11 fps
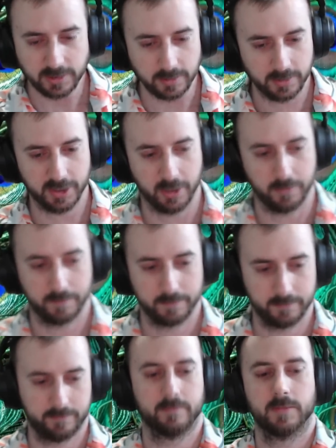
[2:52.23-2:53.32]
So
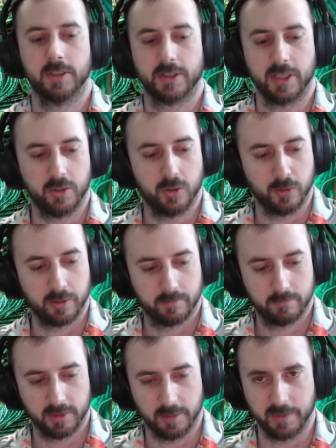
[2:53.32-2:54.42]
let's get to it.
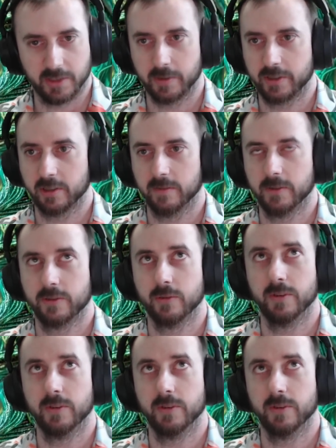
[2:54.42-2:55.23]
Let me switch over to